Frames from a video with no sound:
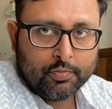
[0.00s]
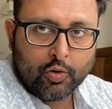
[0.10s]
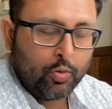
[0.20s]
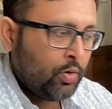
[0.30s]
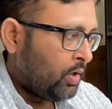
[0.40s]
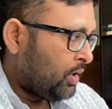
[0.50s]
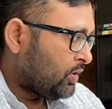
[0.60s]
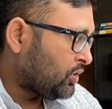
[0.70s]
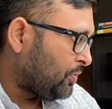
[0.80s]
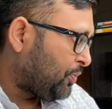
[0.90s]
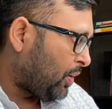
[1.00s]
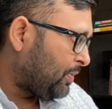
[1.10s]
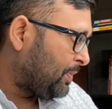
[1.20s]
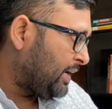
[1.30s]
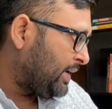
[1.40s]
No. So the
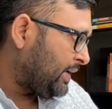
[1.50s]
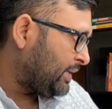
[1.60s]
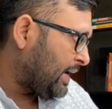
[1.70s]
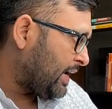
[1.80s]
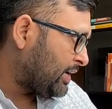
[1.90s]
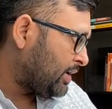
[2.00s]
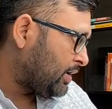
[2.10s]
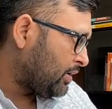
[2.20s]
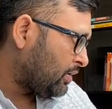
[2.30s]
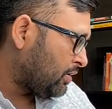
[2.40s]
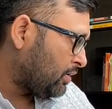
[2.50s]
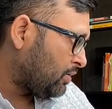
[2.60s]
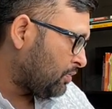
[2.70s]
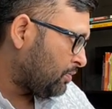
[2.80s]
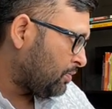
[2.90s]
probability that
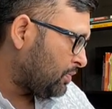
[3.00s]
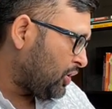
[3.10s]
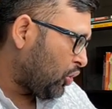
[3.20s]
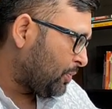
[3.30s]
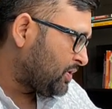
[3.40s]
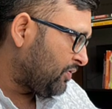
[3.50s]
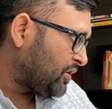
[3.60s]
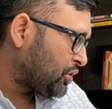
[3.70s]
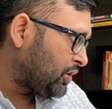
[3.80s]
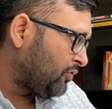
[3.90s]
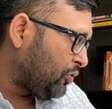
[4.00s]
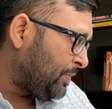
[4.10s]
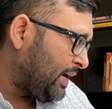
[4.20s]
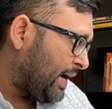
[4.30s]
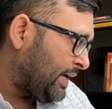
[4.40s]
the observation would
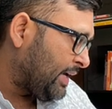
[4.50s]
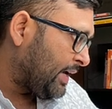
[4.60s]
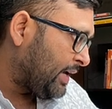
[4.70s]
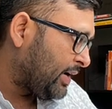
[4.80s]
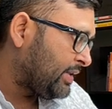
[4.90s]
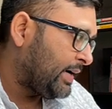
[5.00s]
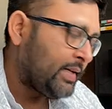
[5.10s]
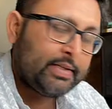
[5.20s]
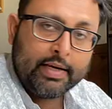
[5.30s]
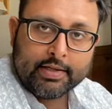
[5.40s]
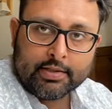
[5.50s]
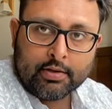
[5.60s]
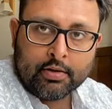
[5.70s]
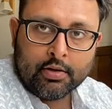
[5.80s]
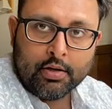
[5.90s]
be lying here, that is
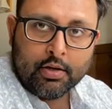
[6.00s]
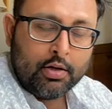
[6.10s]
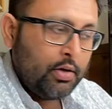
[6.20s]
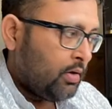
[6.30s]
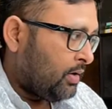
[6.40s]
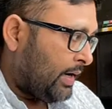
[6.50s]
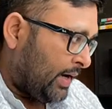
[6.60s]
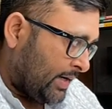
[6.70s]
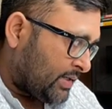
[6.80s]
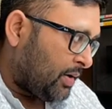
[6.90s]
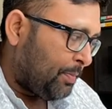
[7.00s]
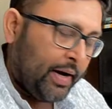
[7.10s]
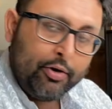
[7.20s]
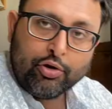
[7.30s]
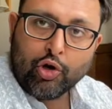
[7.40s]
lesser as
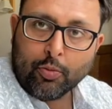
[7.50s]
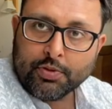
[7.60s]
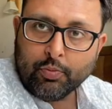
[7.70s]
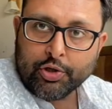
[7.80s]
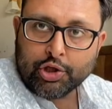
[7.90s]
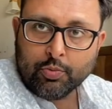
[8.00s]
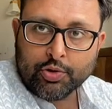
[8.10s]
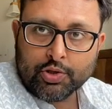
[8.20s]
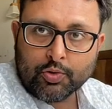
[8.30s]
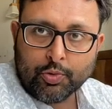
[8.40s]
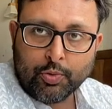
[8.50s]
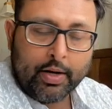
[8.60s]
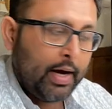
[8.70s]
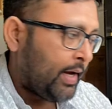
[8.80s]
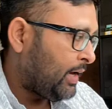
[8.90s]
compared to the observation, which is going to
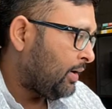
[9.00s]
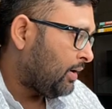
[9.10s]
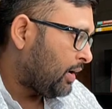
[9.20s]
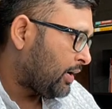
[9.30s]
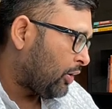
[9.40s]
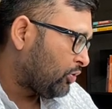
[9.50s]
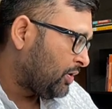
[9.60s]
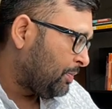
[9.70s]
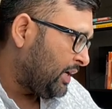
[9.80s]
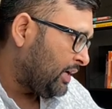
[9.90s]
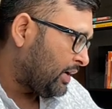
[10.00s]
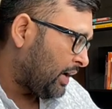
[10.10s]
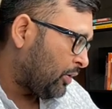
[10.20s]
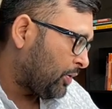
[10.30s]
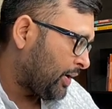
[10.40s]
lie around the mean
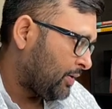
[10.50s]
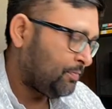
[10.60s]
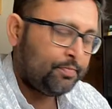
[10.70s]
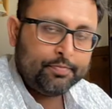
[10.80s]
out here,